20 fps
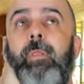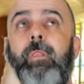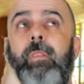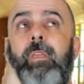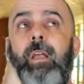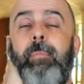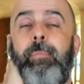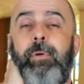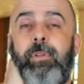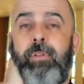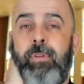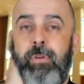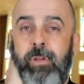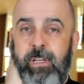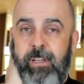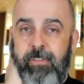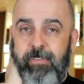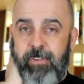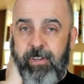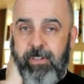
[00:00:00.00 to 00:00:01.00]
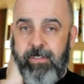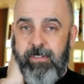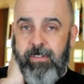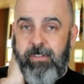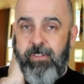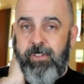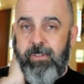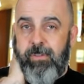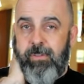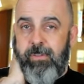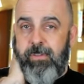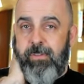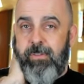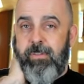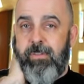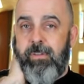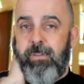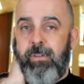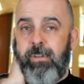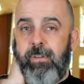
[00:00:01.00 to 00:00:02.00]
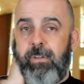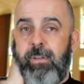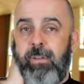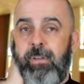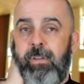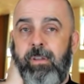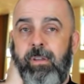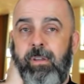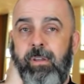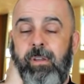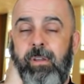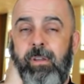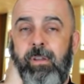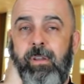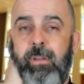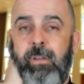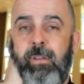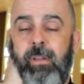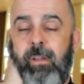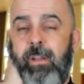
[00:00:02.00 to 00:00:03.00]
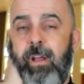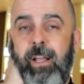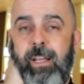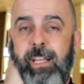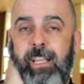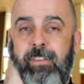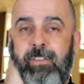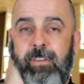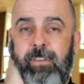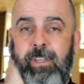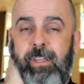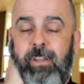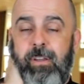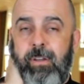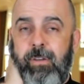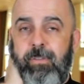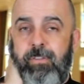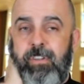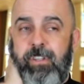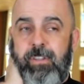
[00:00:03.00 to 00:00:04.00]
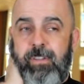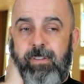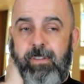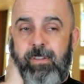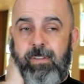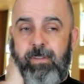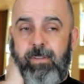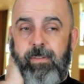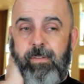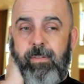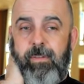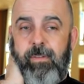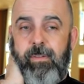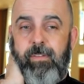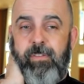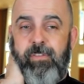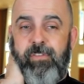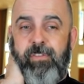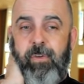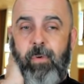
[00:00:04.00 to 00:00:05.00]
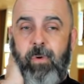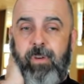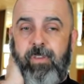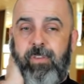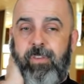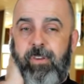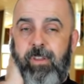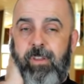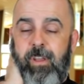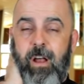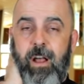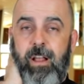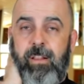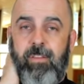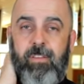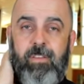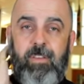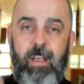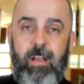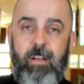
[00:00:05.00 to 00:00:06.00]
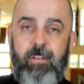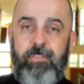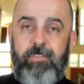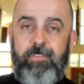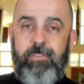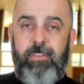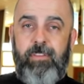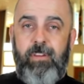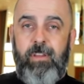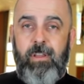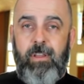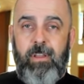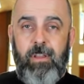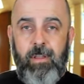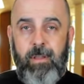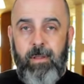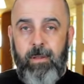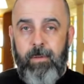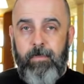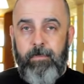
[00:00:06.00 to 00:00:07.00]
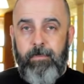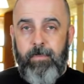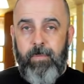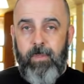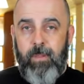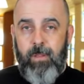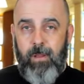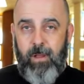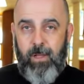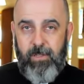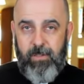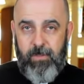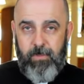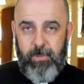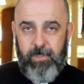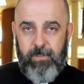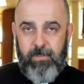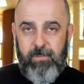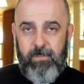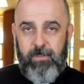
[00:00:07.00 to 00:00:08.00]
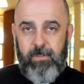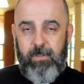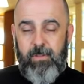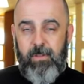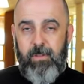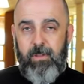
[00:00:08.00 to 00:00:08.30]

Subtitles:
the opportunity for us to choose. God easily could have just forced God's self onto us.